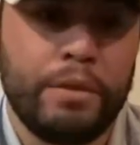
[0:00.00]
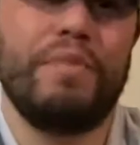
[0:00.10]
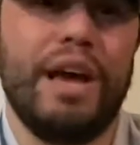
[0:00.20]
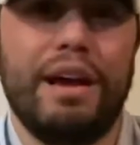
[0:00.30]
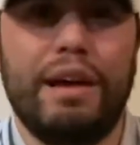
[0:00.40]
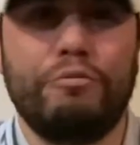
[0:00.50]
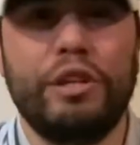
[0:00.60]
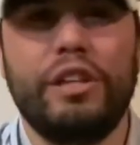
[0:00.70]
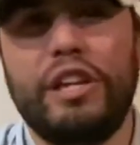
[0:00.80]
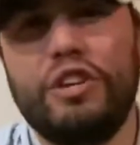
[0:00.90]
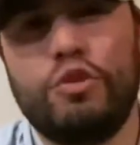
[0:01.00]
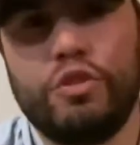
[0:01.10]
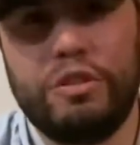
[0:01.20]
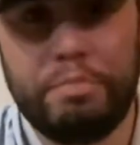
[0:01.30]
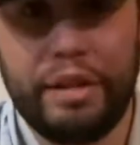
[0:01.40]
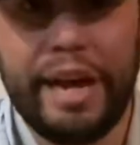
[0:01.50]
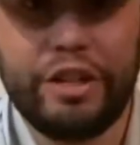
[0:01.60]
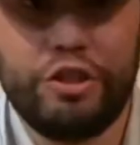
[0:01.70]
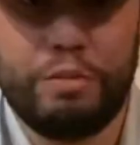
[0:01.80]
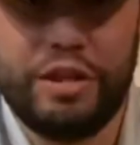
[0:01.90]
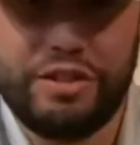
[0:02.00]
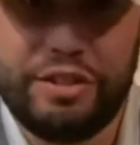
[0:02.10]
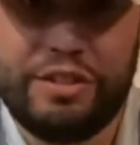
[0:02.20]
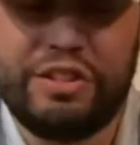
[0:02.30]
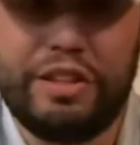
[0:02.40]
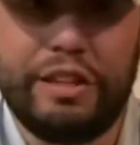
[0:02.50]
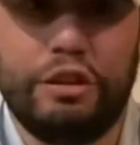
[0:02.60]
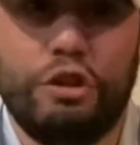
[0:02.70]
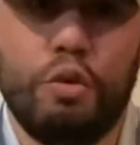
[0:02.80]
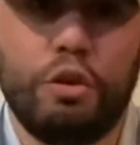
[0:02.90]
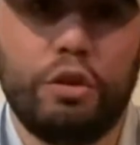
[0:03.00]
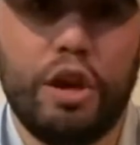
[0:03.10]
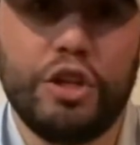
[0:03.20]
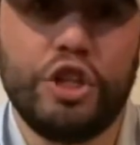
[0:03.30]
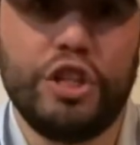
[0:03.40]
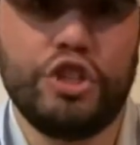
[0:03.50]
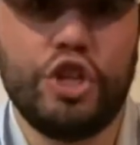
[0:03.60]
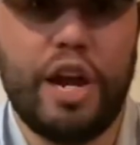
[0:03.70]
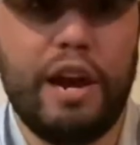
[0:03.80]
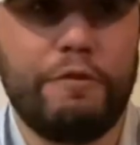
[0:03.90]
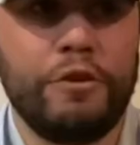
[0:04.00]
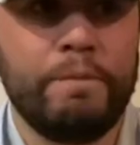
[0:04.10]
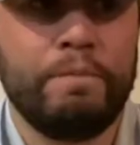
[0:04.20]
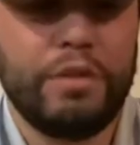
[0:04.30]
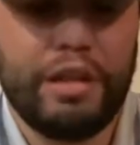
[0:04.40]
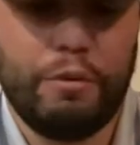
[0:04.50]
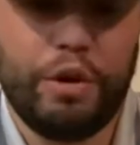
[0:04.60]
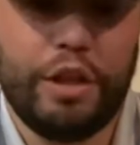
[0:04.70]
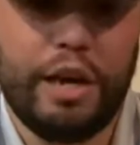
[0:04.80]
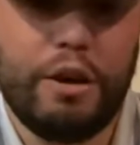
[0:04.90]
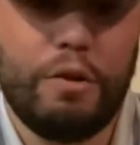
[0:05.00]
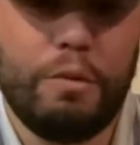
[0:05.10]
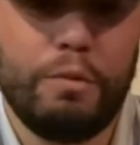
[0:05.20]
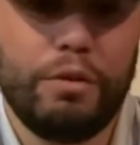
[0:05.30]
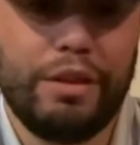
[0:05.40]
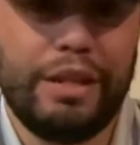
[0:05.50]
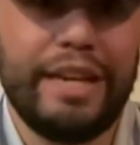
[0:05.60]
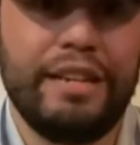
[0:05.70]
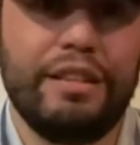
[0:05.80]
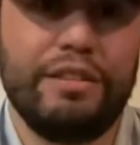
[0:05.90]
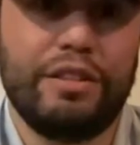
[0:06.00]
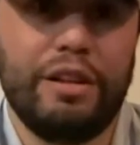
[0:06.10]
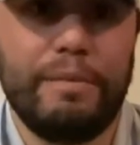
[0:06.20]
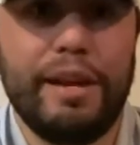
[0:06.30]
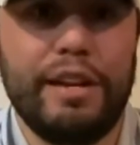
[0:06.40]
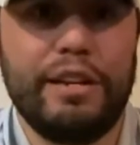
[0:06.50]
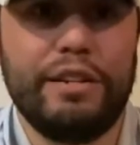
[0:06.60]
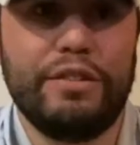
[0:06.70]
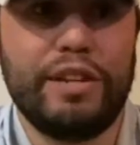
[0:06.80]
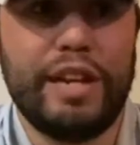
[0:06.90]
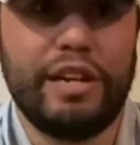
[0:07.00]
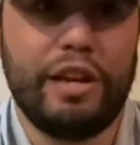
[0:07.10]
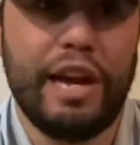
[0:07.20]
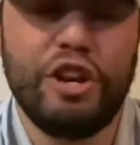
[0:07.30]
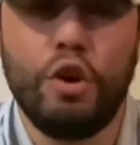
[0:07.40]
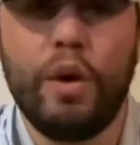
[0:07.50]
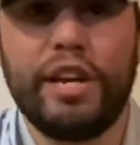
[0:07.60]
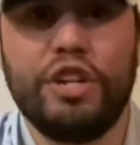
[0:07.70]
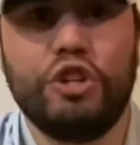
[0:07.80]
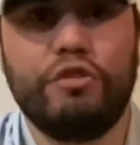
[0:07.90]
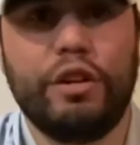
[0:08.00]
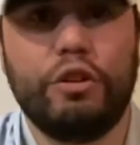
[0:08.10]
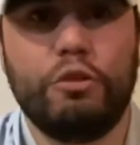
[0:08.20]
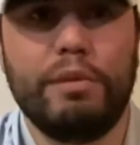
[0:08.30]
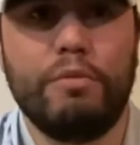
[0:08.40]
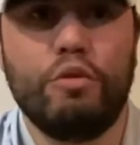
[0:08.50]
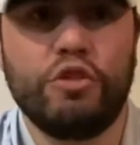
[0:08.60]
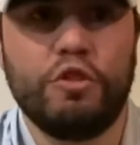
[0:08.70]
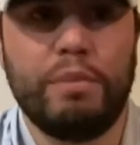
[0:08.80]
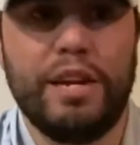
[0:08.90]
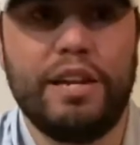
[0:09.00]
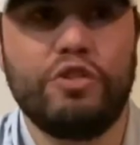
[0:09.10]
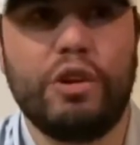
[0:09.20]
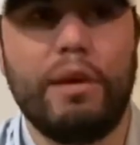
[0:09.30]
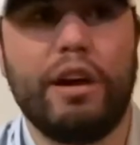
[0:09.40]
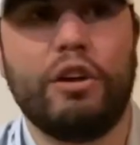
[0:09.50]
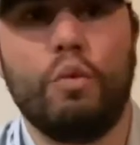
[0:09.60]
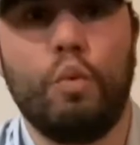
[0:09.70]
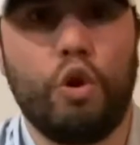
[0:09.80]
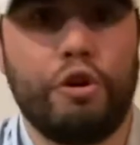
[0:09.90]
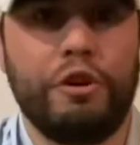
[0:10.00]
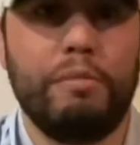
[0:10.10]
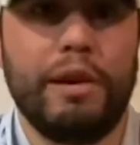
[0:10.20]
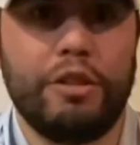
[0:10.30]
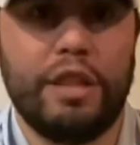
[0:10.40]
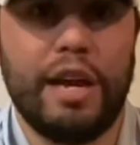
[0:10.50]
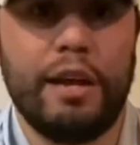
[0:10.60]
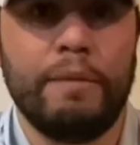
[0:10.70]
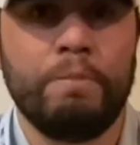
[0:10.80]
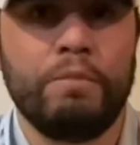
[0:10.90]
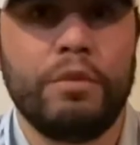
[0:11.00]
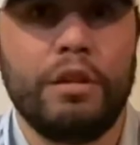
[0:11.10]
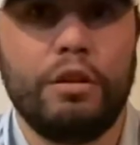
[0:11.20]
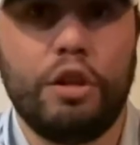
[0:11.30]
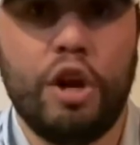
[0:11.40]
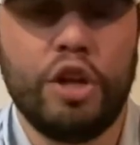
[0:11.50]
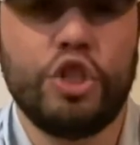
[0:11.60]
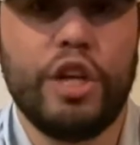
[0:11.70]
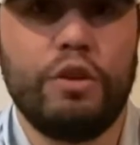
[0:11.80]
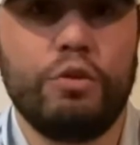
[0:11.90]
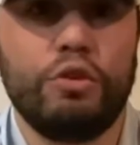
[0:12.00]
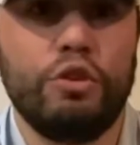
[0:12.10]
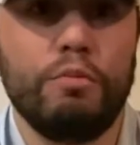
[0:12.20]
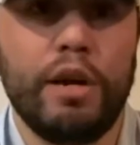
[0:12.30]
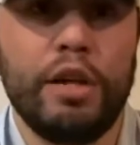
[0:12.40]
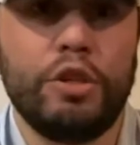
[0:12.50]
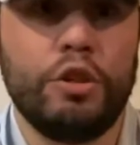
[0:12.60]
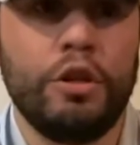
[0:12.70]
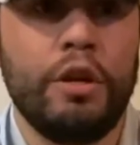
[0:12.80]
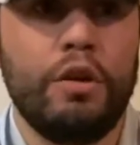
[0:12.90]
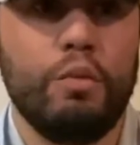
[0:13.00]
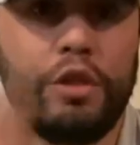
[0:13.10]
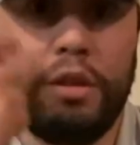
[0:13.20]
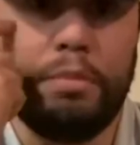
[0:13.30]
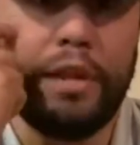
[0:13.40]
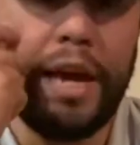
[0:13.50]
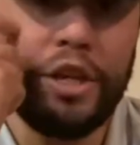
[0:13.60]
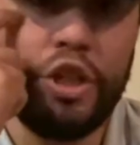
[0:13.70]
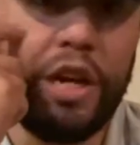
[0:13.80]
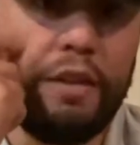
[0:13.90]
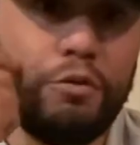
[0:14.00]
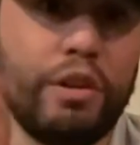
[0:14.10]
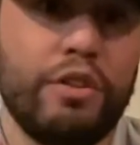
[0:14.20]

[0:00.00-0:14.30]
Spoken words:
I'm really leaning towards the black just because it is a slightly lower launching shaft, and with how light this club head is, I know I can generate a little bit more speed, so I'm not going to worry about that launch angle too much with the black shaft, whereas the